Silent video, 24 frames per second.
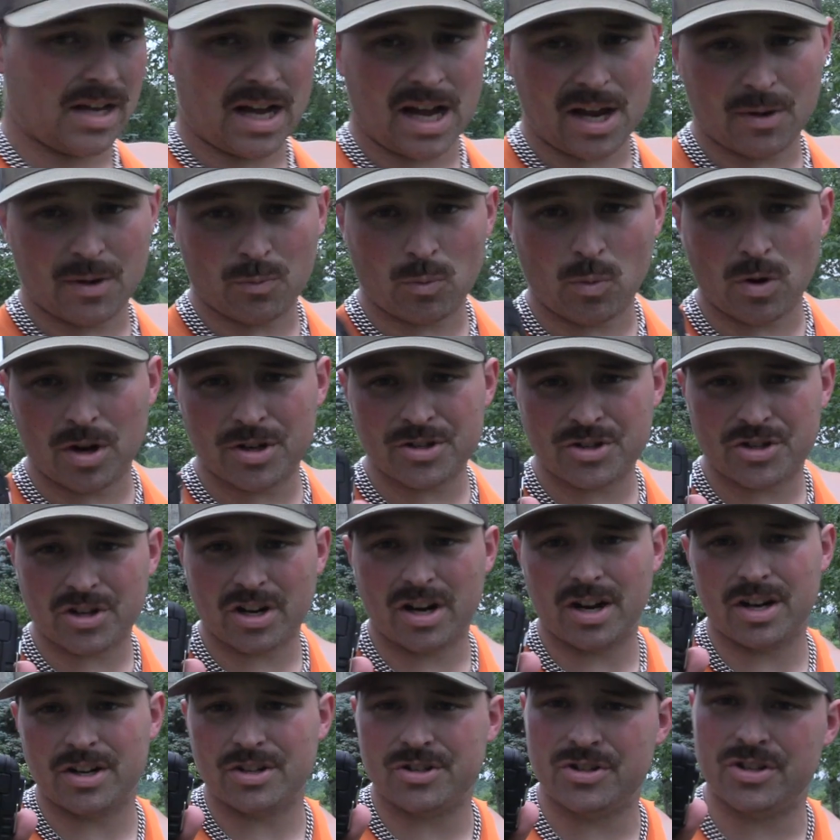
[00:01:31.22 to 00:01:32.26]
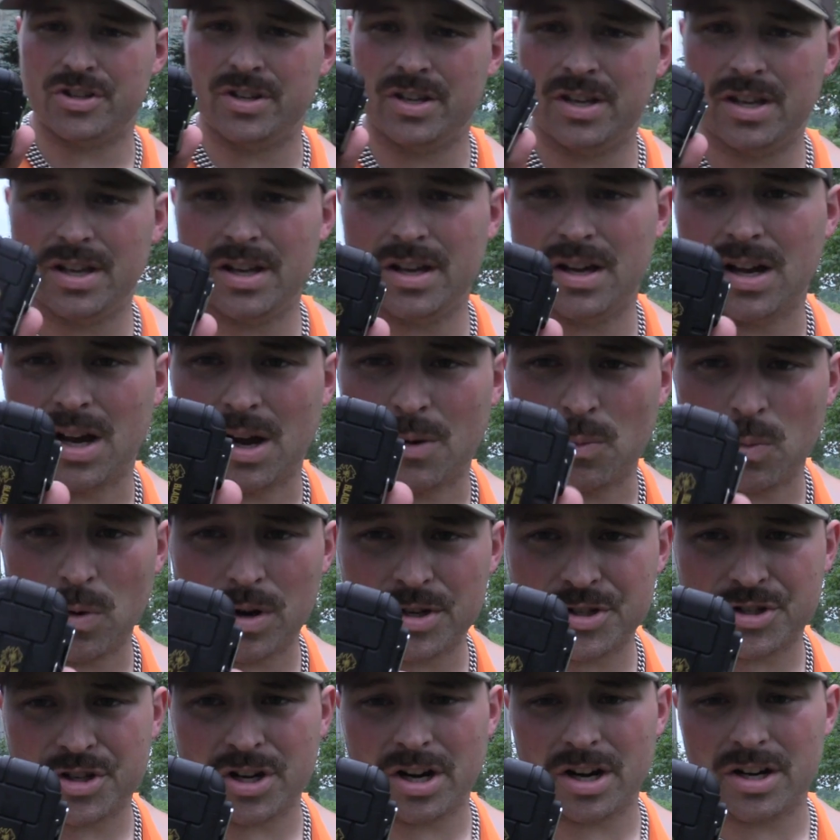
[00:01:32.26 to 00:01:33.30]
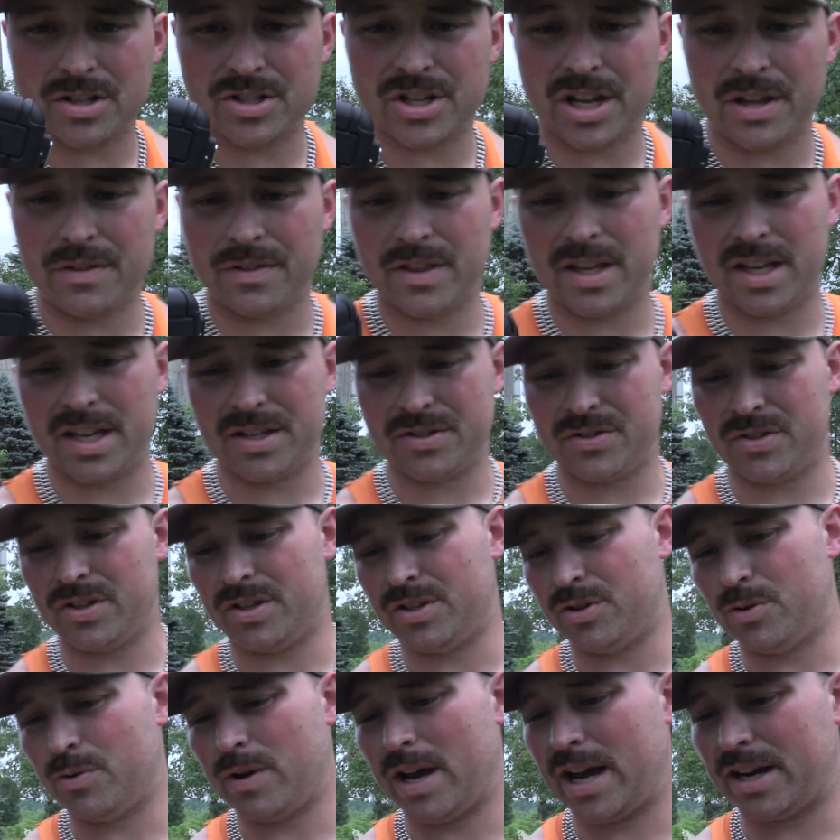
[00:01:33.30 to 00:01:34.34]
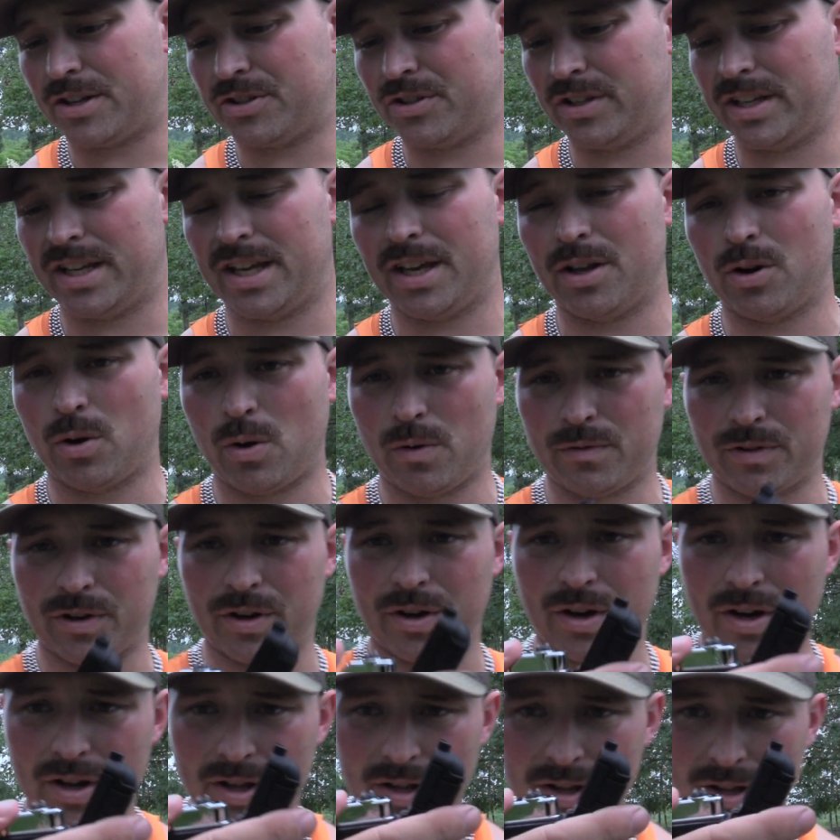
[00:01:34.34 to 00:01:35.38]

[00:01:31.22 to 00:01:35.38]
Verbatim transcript: On one charge, on one charge of this, you actually get over